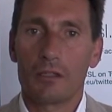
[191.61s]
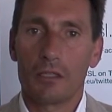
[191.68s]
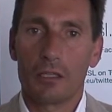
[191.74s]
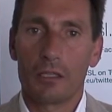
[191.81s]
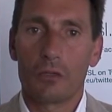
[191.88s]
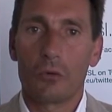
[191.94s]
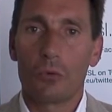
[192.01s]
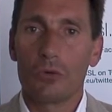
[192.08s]

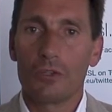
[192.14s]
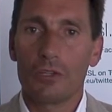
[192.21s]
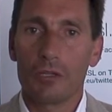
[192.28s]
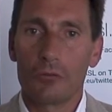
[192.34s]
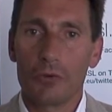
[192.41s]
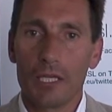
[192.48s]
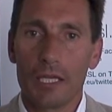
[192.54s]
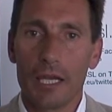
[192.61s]
the
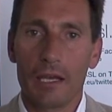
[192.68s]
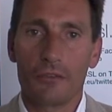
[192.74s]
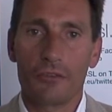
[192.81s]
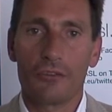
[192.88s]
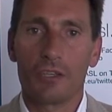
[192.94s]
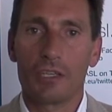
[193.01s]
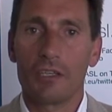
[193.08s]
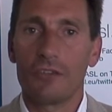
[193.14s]
aortic ring
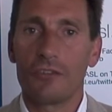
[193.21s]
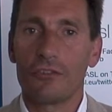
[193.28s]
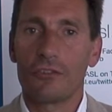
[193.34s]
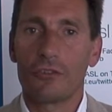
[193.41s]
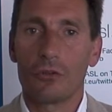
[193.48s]
assays